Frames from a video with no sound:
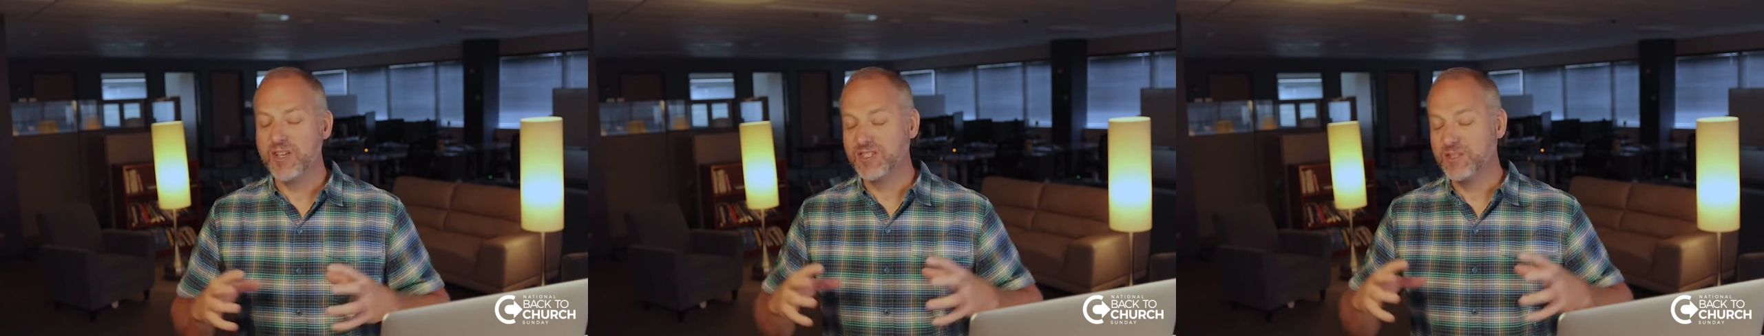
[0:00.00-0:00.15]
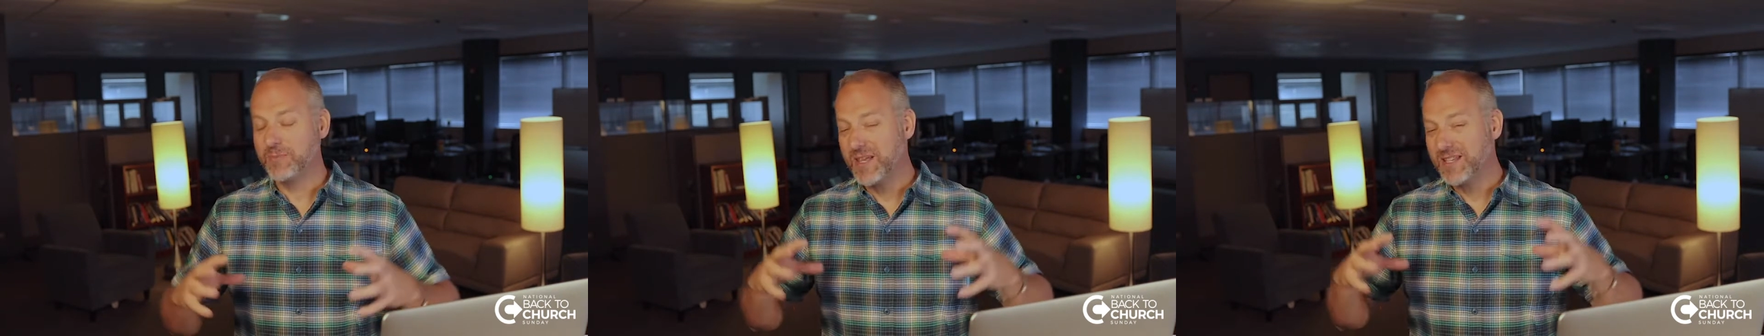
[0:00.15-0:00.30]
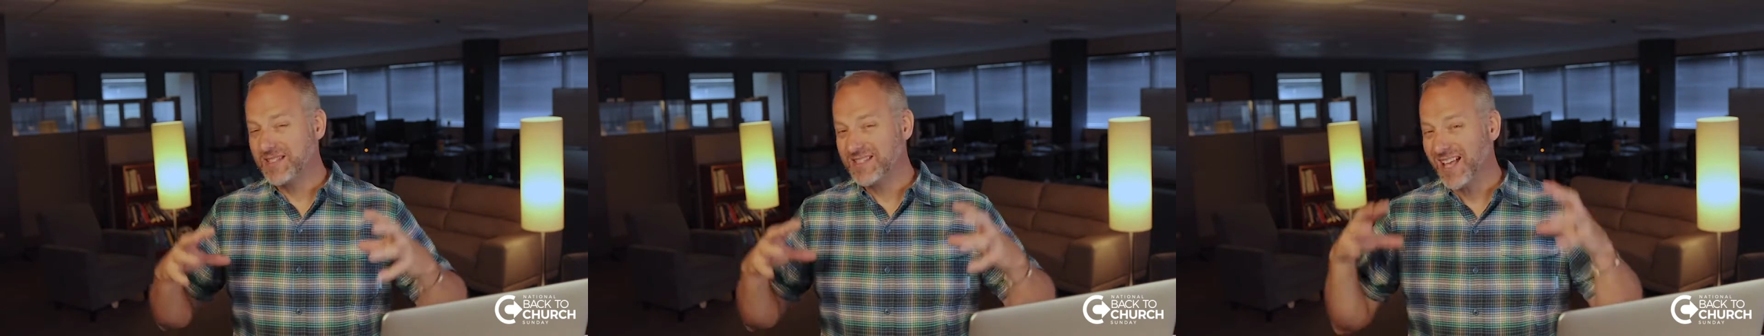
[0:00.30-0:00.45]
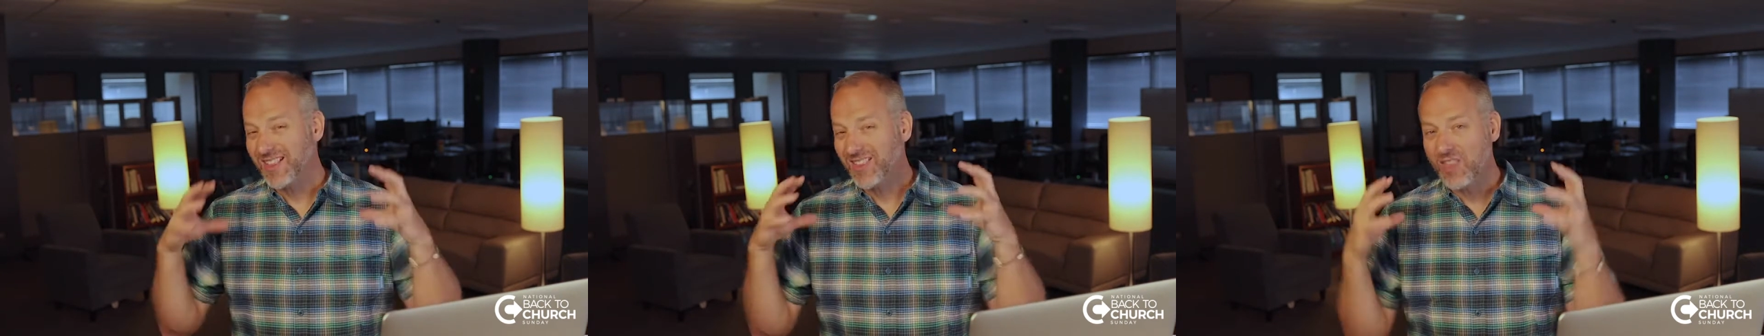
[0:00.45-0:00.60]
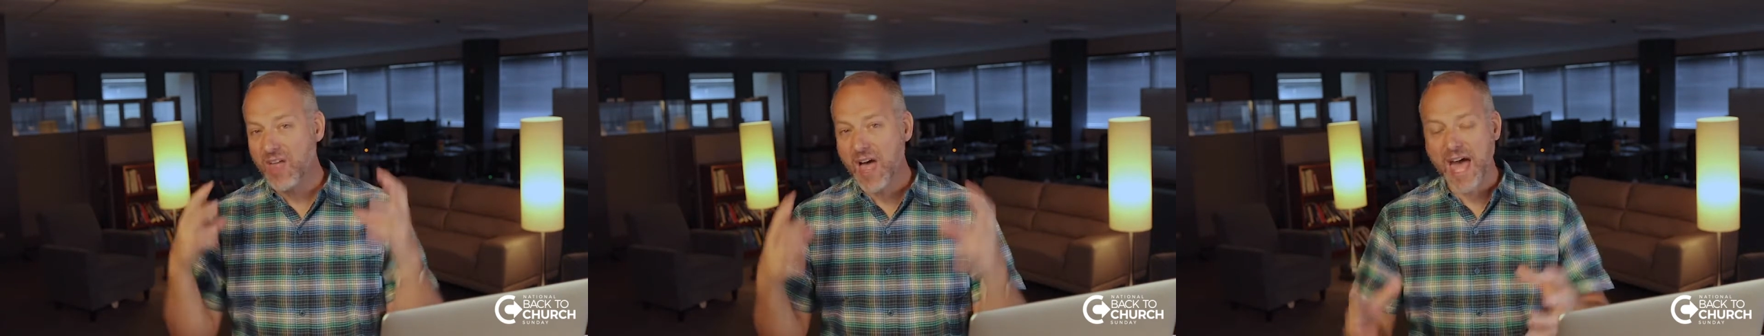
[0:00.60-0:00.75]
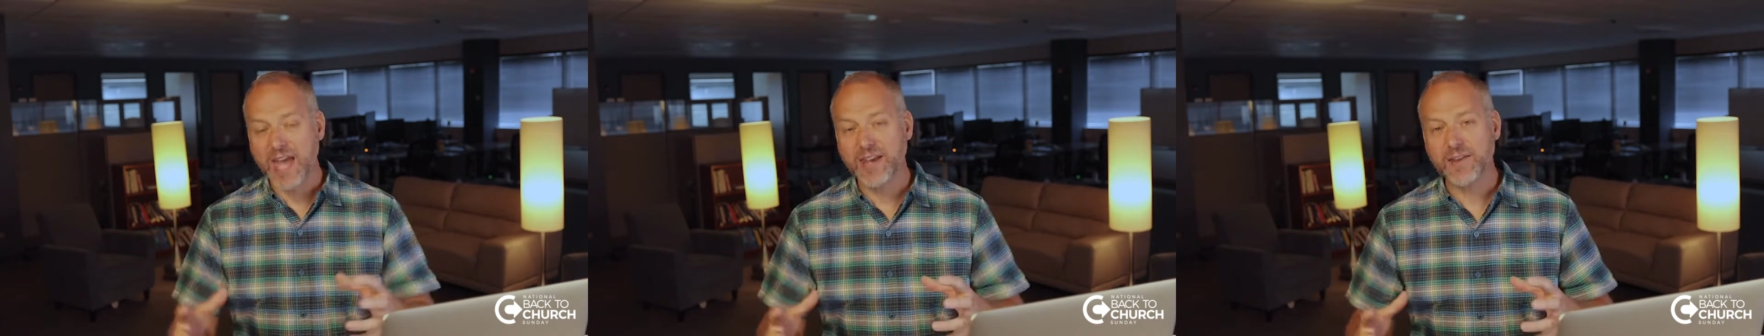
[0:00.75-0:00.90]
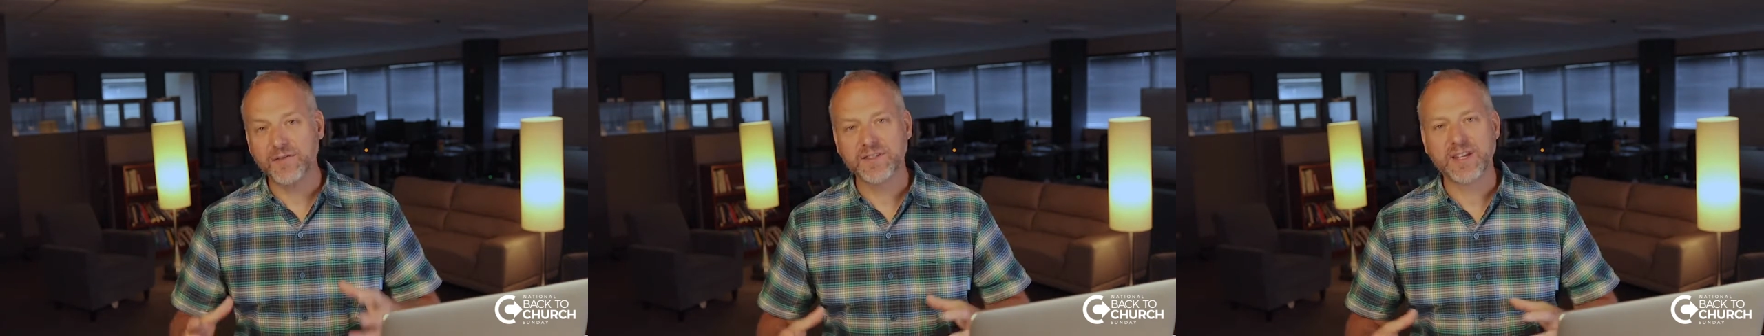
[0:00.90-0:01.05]
spends a
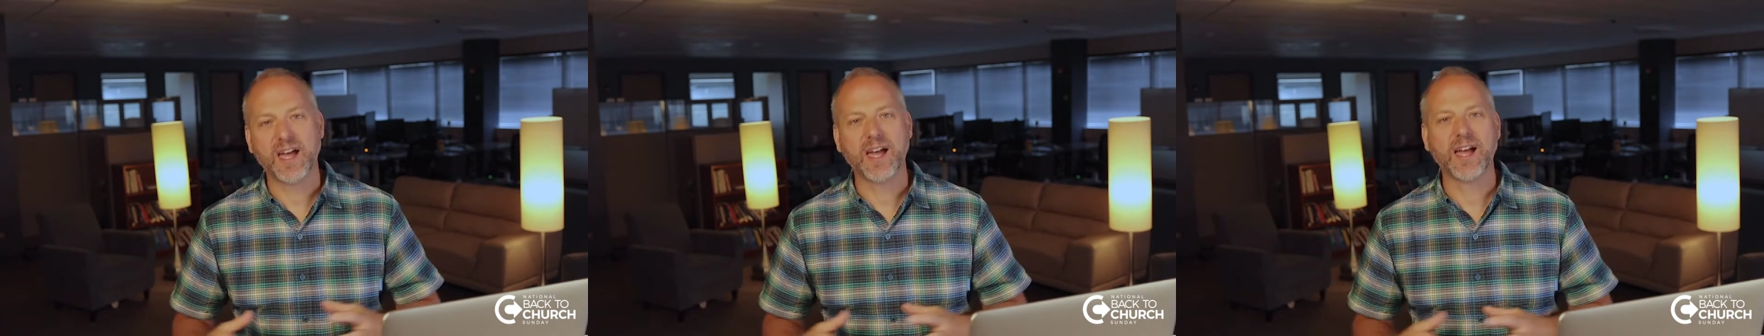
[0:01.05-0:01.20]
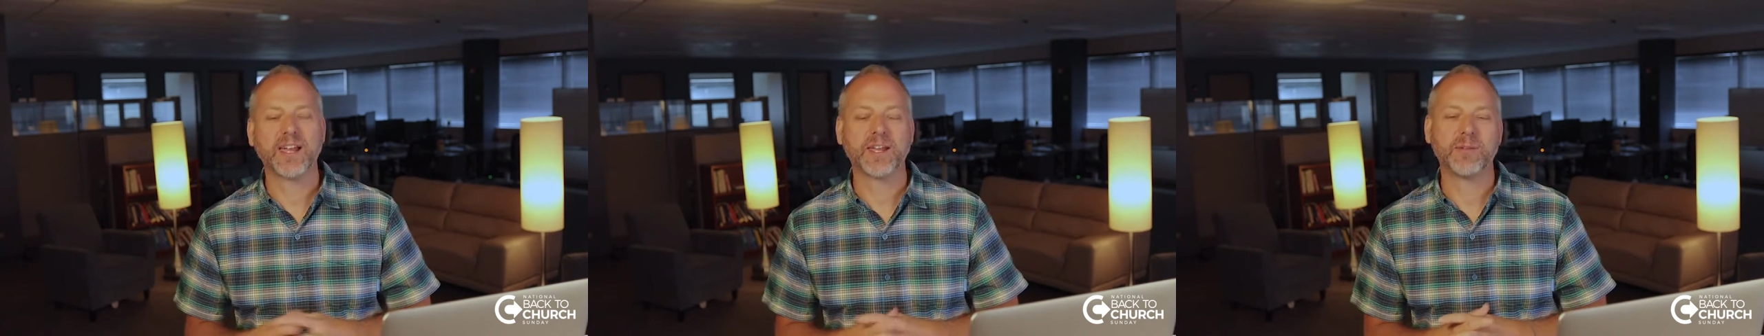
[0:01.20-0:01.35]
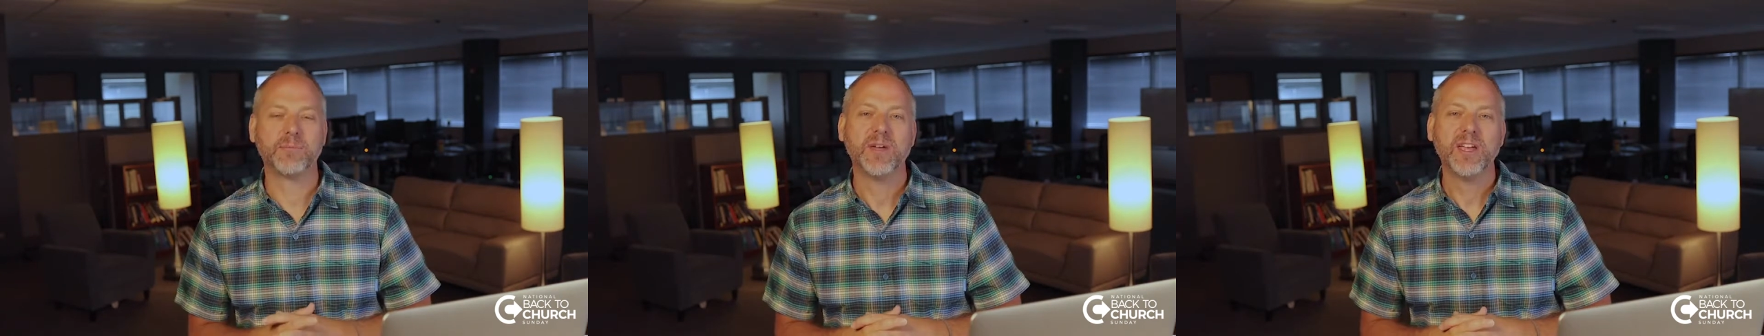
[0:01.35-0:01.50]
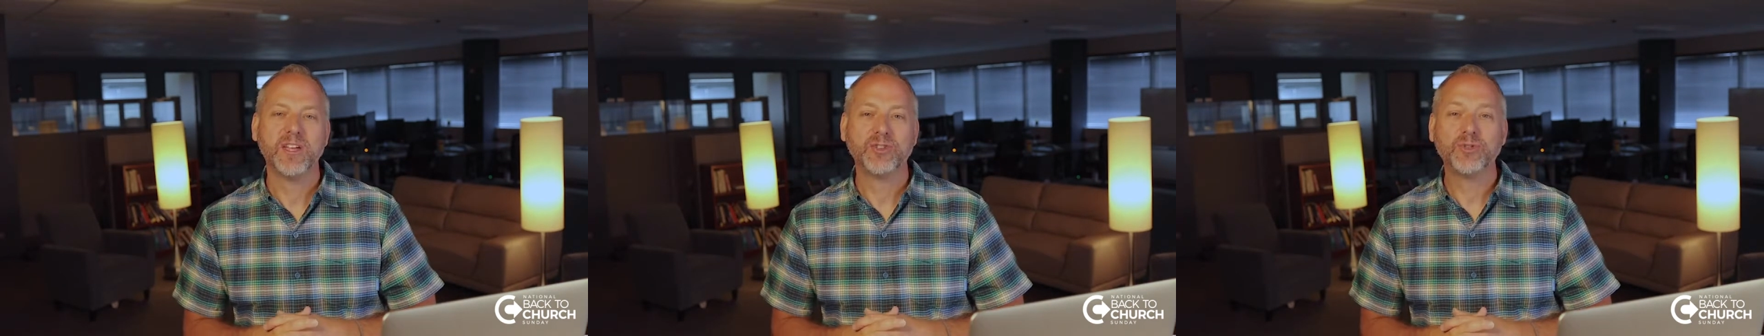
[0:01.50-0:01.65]
lot of time